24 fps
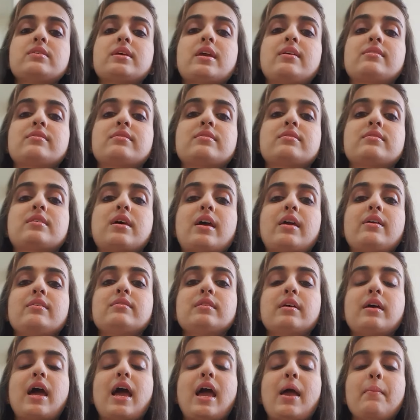exercise
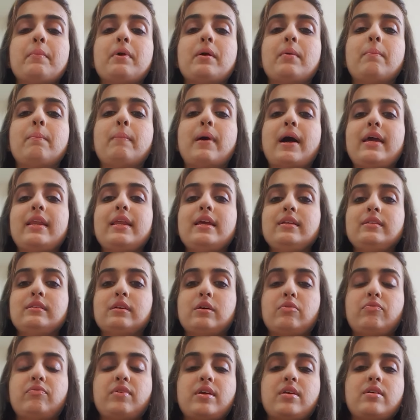i'm combining the
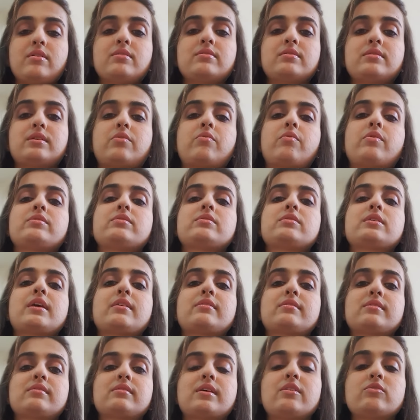fingers and wrist
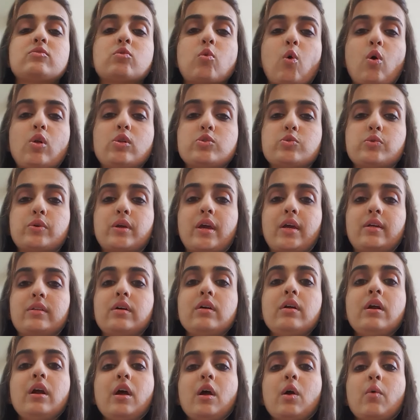exercise all together
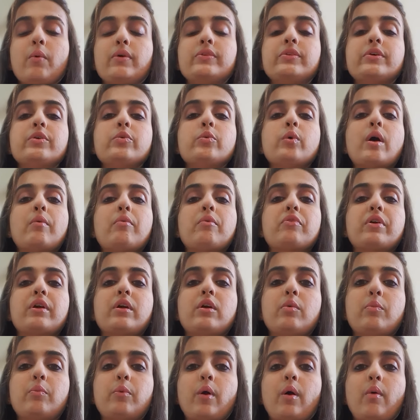whether you have a
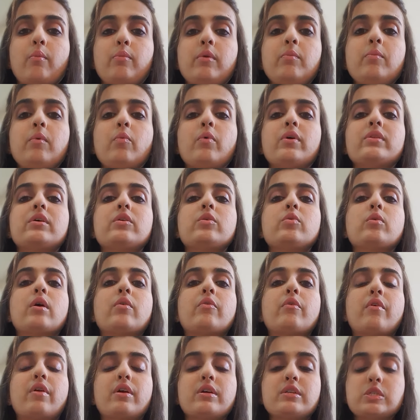finger problem or whether you have
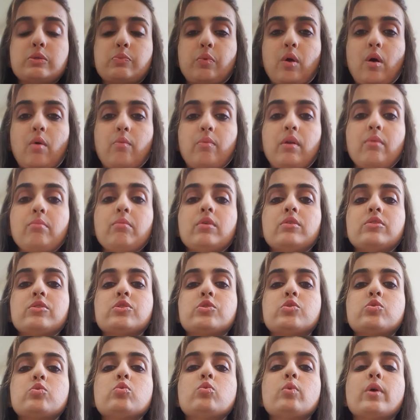a wrist problem
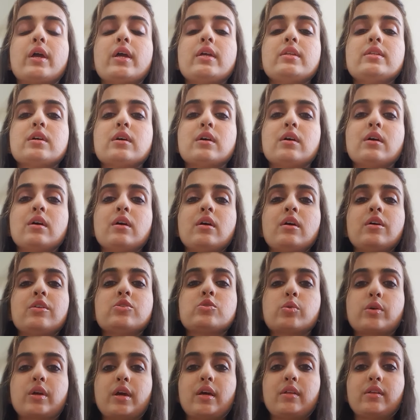do it
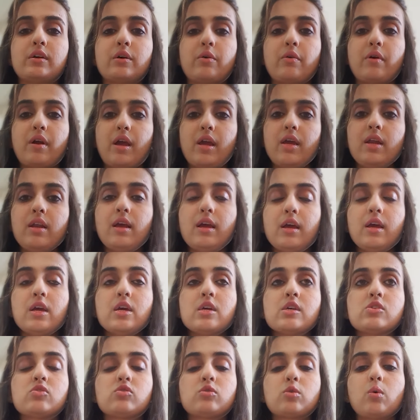together right
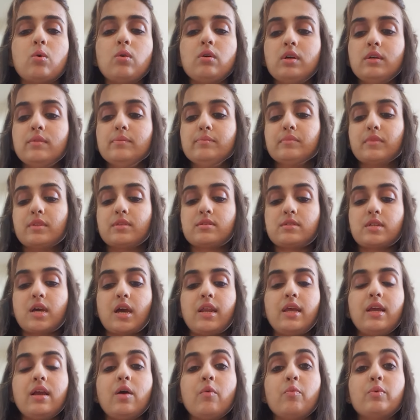so
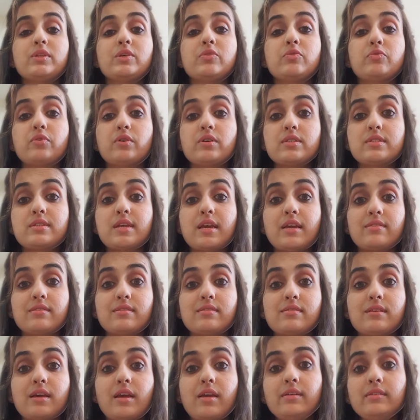starting up with the first
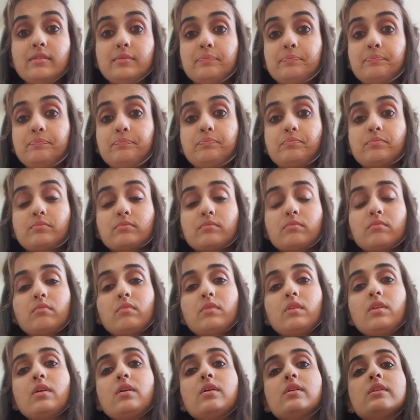exercise
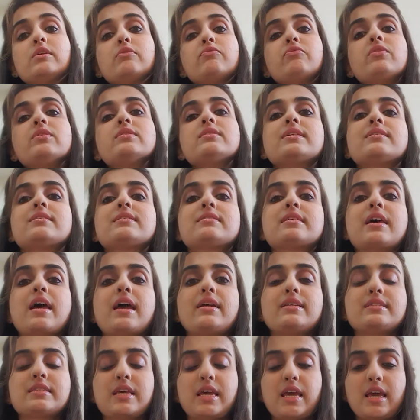the first
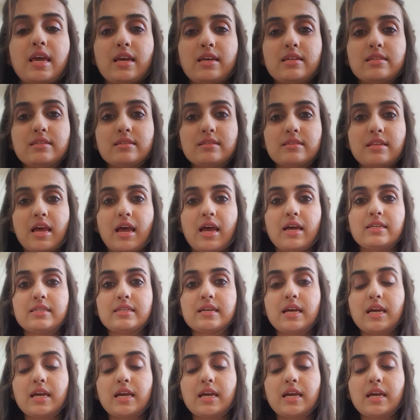exercise is that